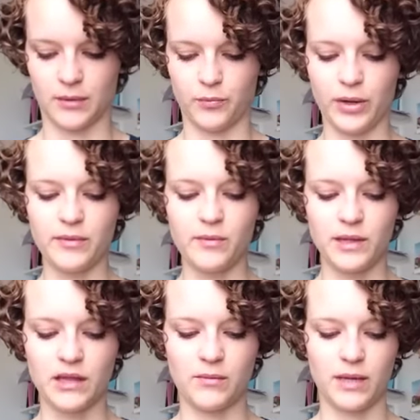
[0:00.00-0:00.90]

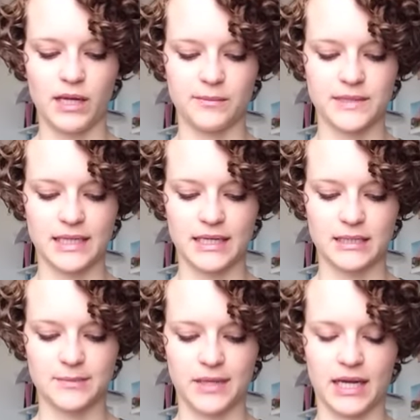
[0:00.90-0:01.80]
probably the medium
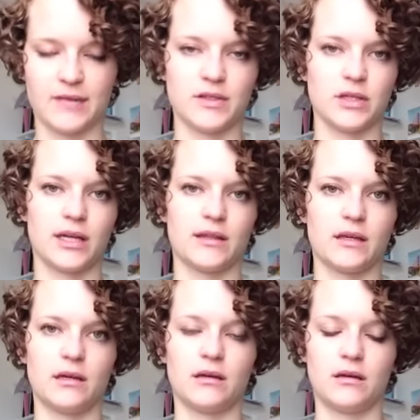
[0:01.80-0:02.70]
size, but I have to look at
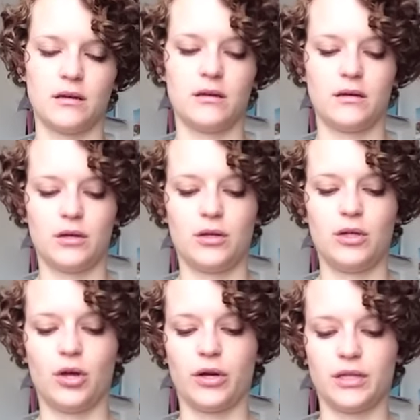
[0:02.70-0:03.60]
the
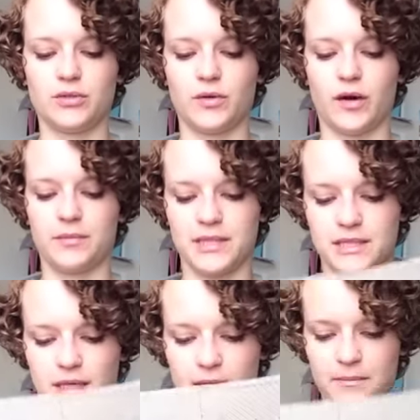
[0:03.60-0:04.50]
yardage
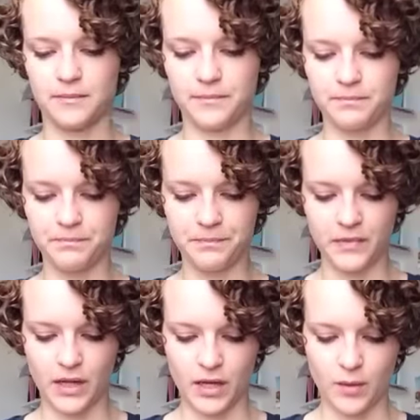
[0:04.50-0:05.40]
requirements again.
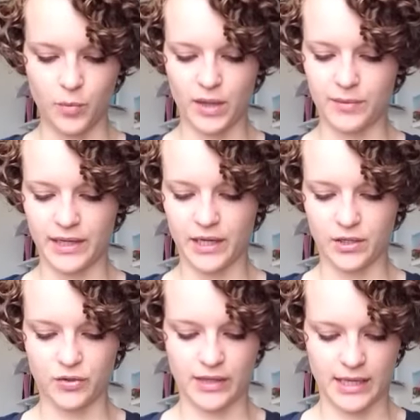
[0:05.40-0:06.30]
But I'm planning on
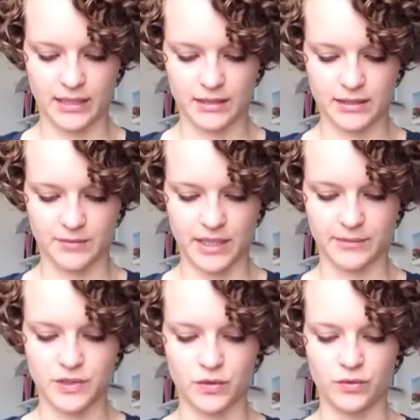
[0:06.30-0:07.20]
doing that
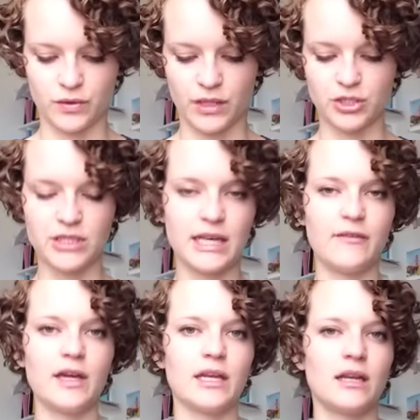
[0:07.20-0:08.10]
sometime soon. And she's
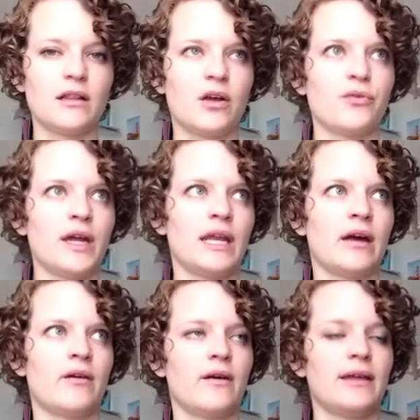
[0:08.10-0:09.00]
having a knit along right
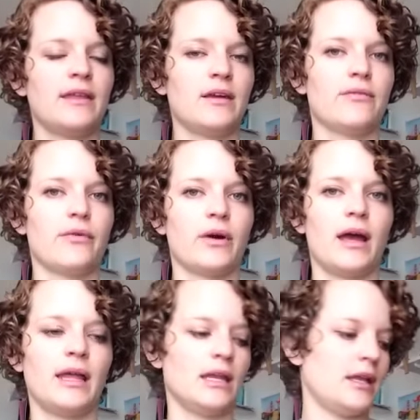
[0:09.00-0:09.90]
now, I think, for
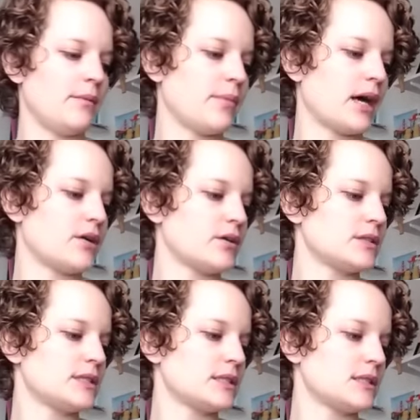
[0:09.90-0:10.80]
any
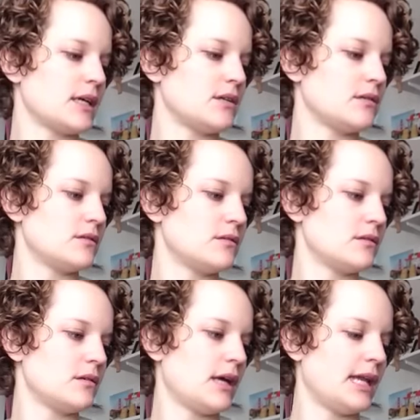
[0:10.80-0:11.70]
patterns
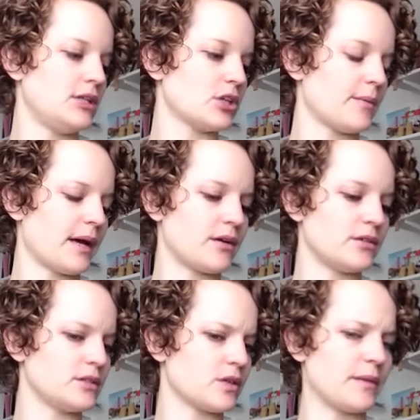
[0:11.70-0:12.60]
any shawl
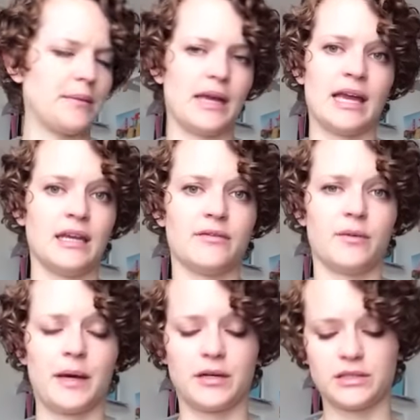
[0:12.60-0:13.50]
patterns, or maybe any of her
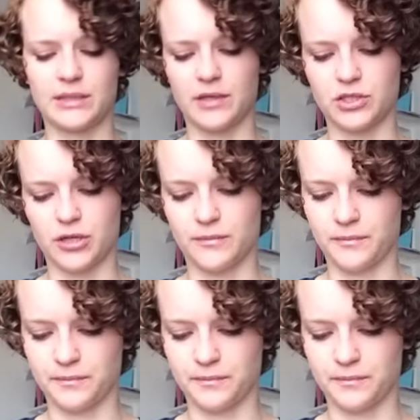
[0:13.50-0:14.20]
patterns, I'm not sure.